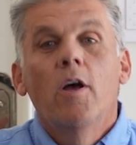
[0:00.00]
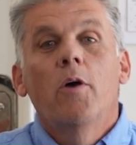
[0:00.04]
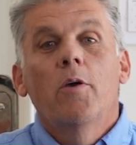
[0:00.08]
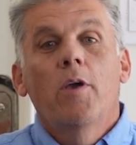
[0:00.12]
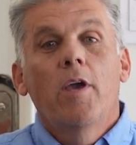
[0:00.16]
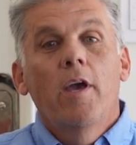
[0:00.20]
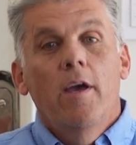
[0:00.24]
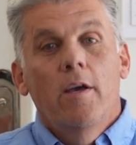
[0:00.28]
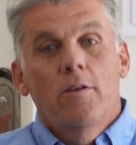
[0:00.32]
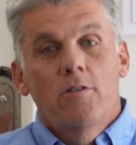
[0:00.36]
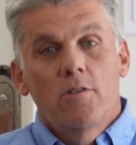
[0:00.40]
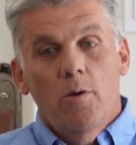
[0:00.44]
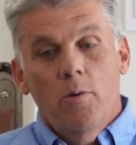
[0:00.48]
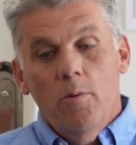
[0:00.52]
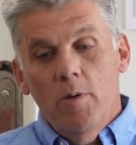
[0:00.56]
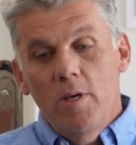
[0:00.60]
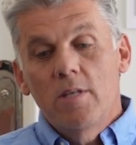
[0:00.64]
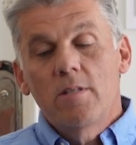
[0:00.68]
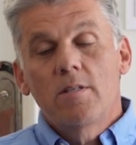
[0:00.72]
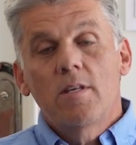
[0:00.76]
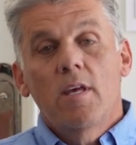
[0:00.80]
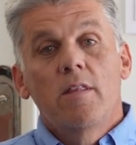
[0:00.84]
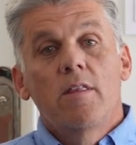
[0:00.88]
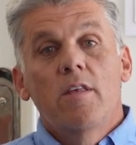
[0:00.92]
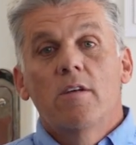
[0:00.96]
Okay, so
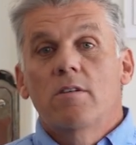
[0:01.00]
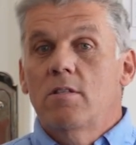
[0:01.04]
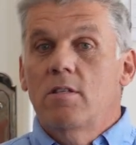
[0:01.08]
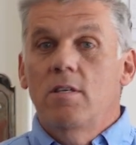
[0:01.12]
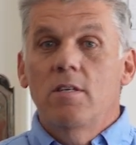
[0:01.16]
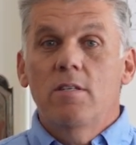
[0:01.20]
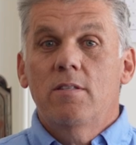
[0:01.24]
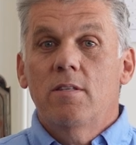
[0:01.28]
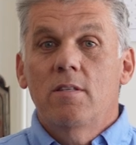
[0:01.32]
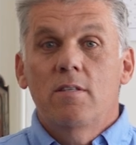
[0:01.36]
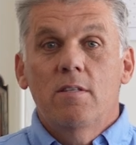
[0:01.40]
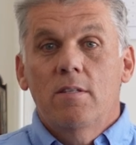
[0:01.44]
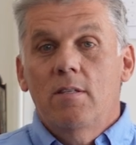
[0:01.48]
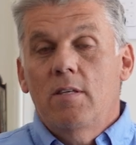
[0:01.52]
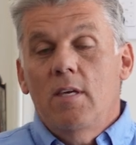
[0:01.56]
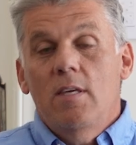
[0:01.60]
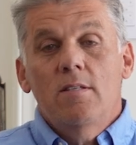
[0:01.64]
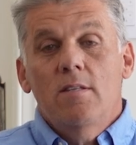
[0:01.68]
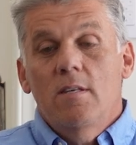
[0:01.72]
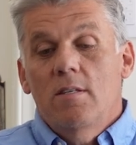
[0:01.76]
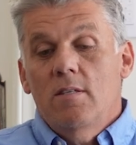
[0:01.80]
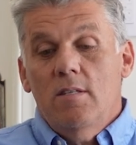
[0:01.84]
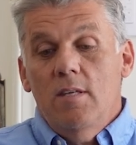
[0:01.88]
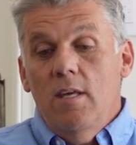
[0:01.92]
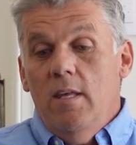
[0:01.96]
he's saying there's
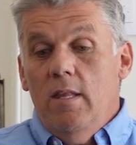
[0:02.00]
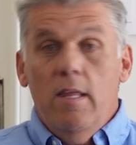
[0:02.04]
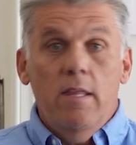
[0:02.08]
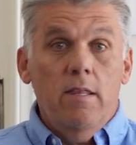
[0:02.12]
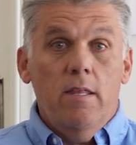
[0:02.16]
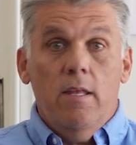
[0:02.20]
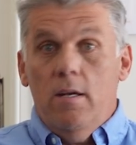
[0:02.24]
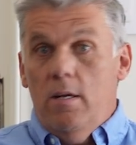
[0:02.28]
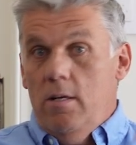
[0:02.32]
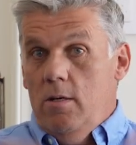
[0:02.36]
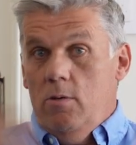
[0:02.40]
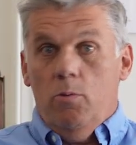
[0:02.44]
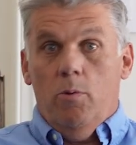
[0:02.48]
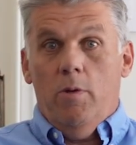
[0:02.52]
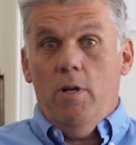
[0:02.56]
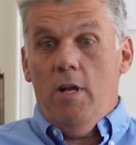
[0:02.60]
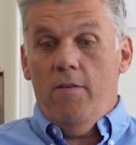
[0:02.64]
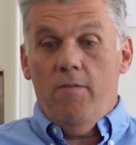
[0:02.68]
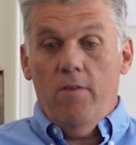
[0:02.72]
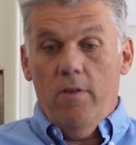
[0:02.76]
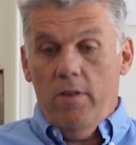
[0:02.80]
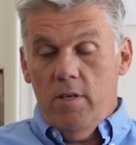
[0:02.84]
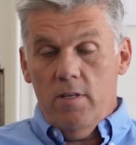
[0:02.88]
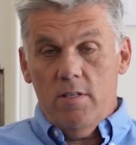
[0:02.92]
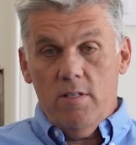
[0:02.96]
decency and then there's
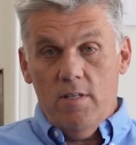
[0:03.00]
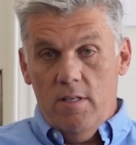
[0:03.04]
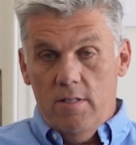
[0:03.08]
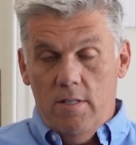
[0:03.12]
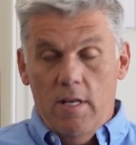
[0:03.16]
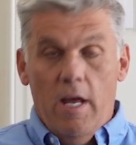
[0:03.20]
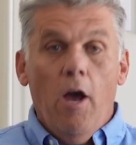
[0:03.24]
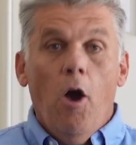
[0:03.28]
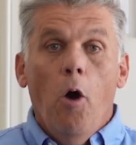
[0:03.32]
whatever this is.